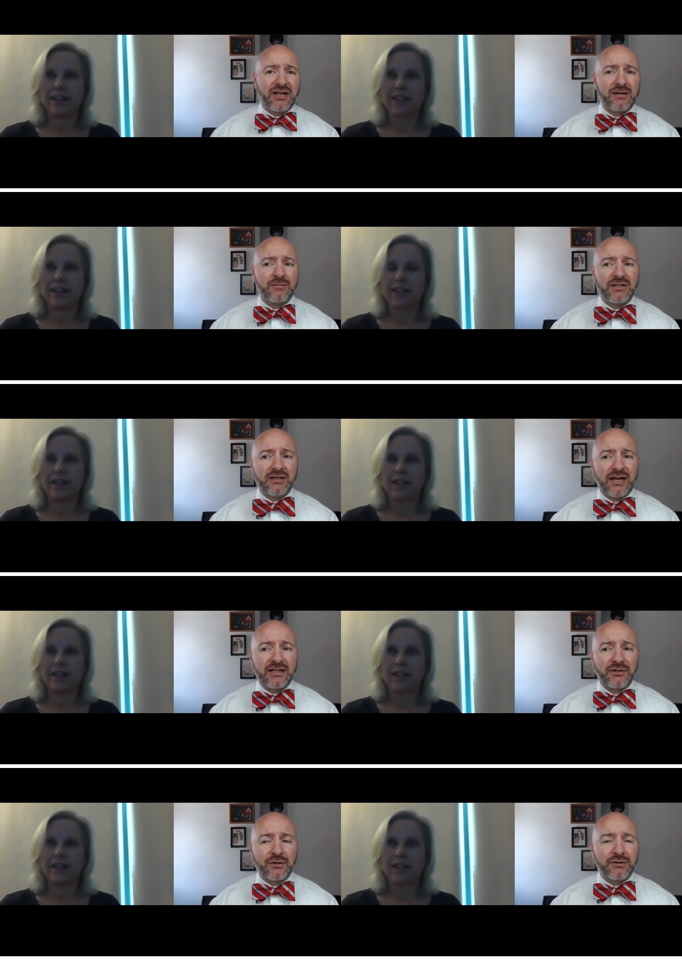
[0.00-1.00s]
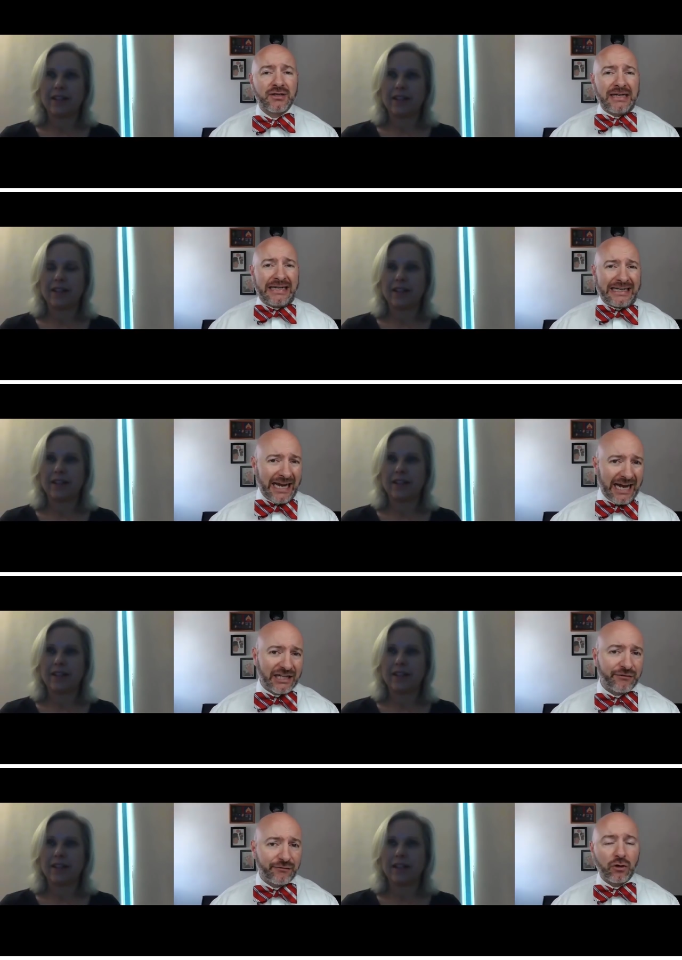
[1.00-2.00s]
Speaker 1: names. He likes those
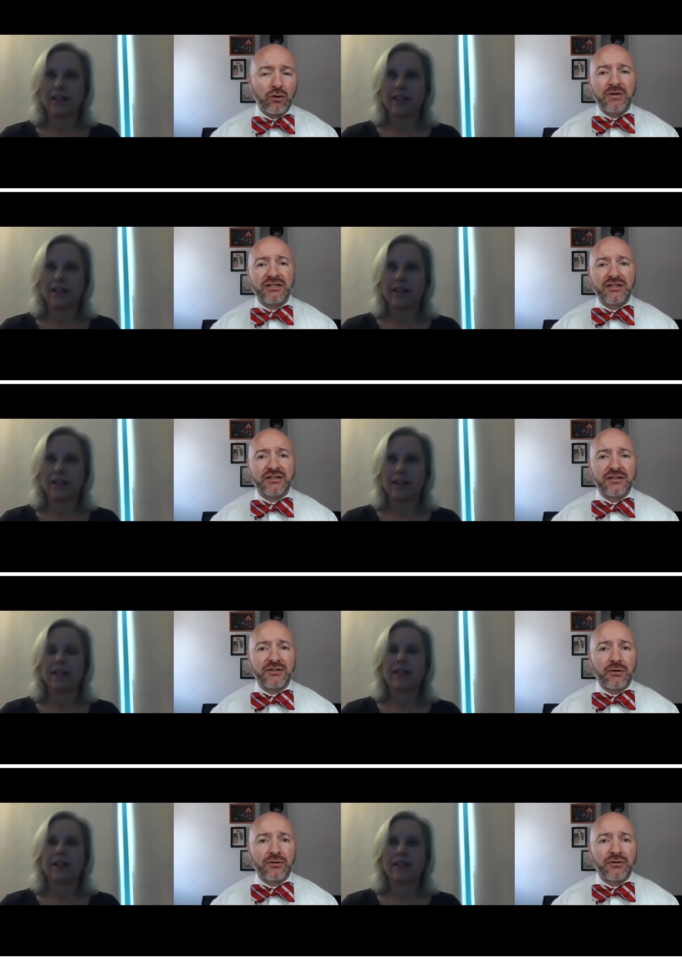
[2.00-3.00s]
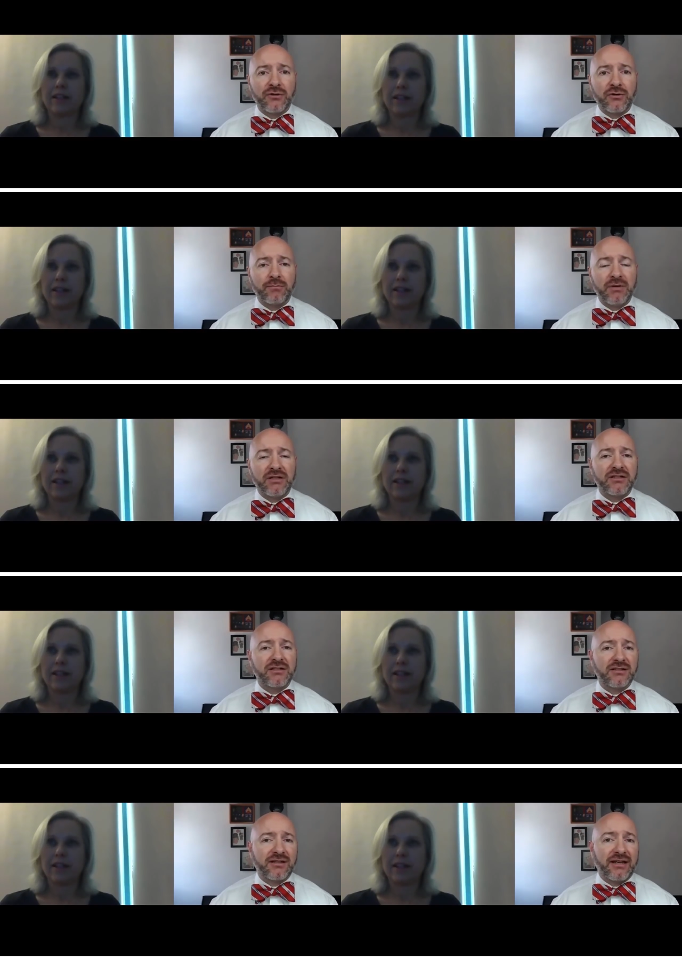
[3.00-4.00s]
cash flow businesses, those
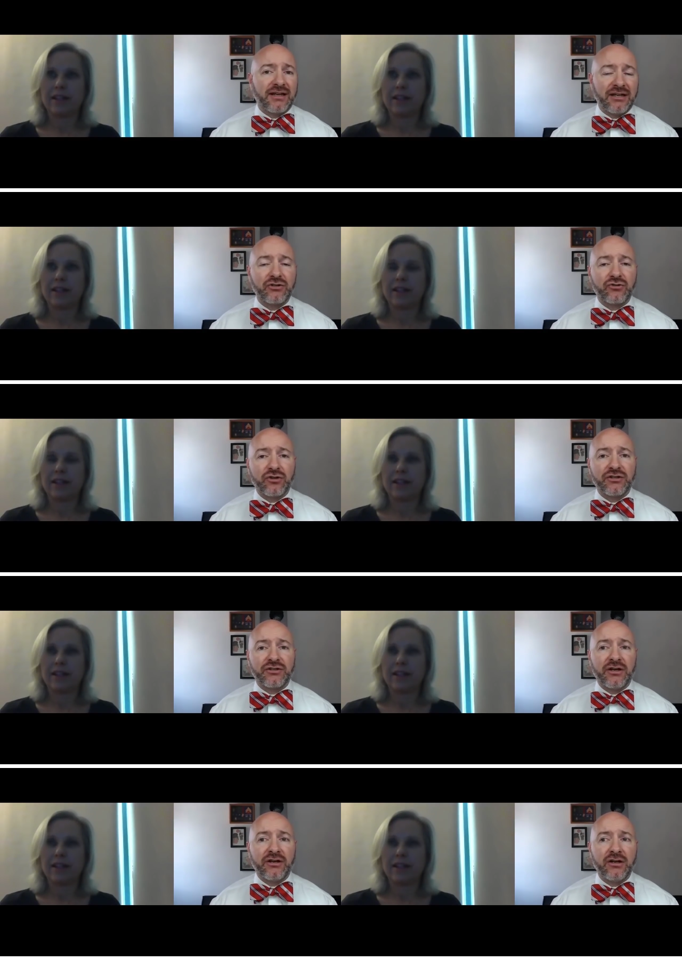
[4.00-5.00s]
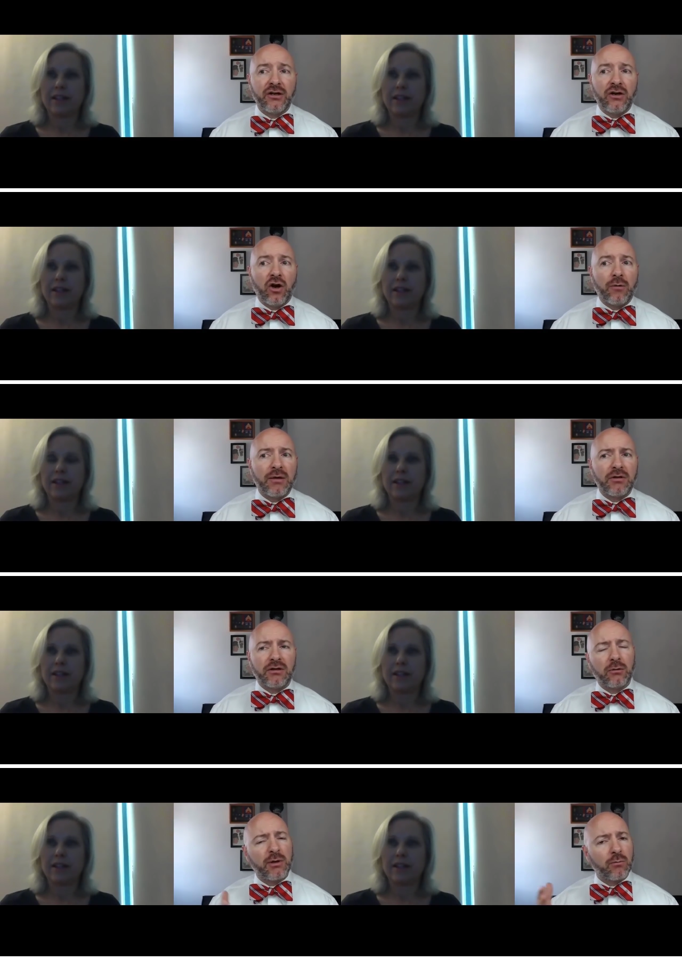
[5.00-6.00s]
businesses and the industries that are maybe a
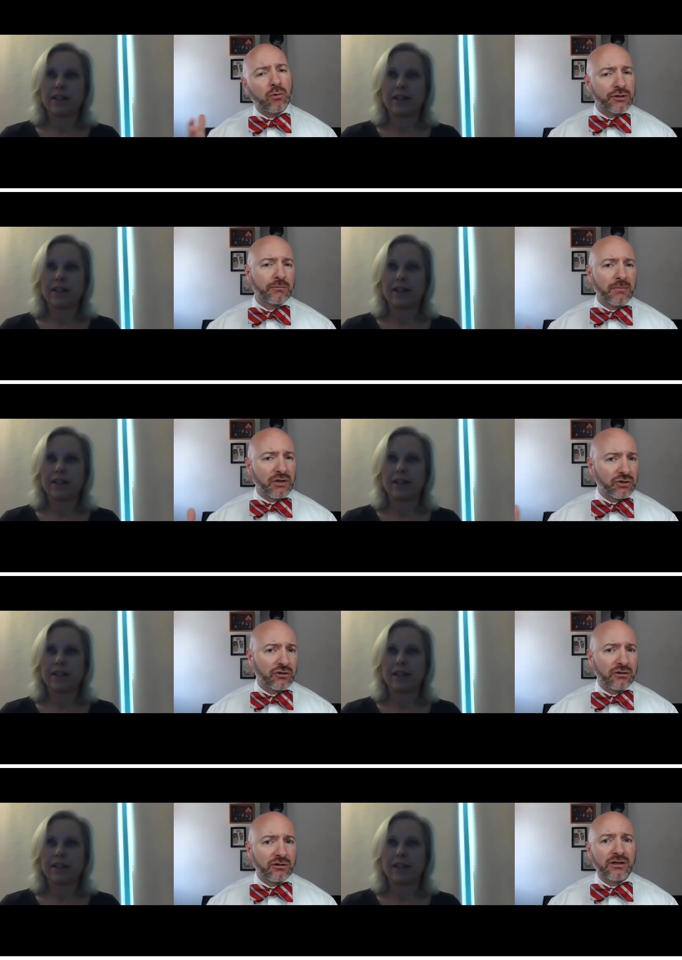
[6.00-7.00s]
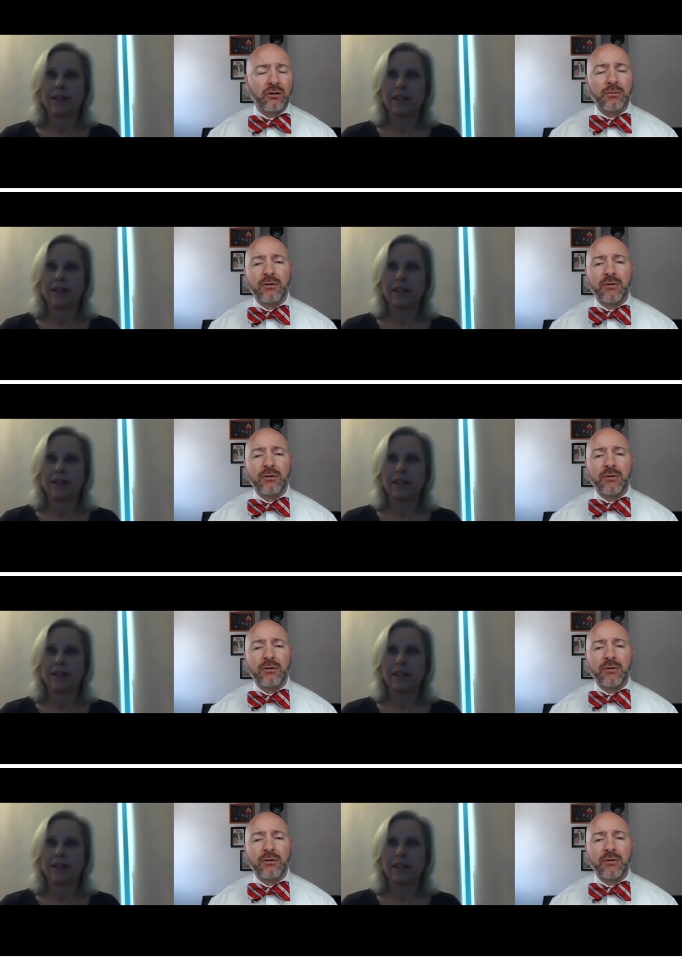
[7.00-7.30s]
little bit more mature and a little